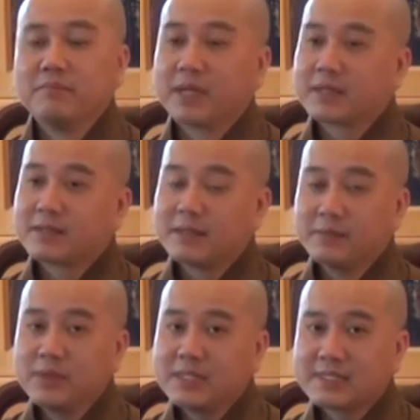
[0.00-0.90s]
But the
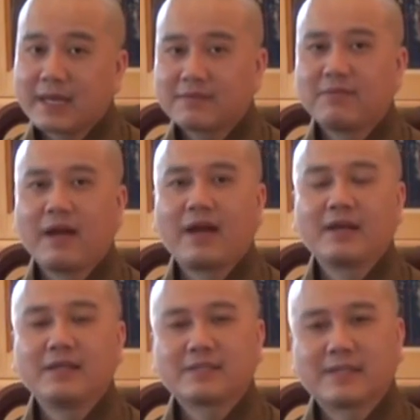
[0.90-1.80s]

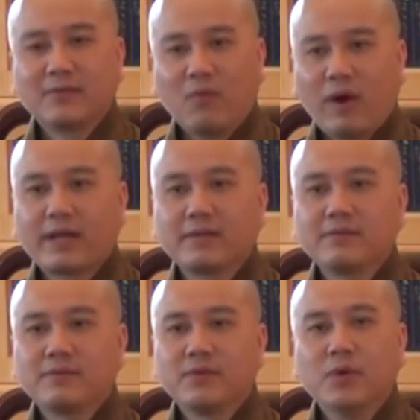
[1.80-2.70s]
Bodhisattva is the
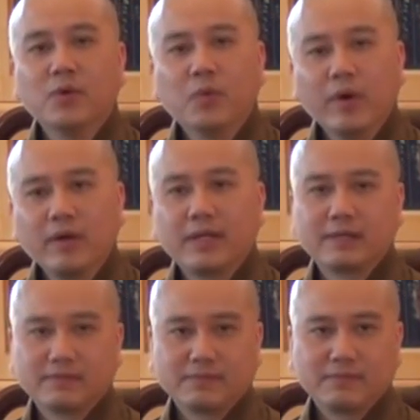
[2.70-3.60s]
one who willing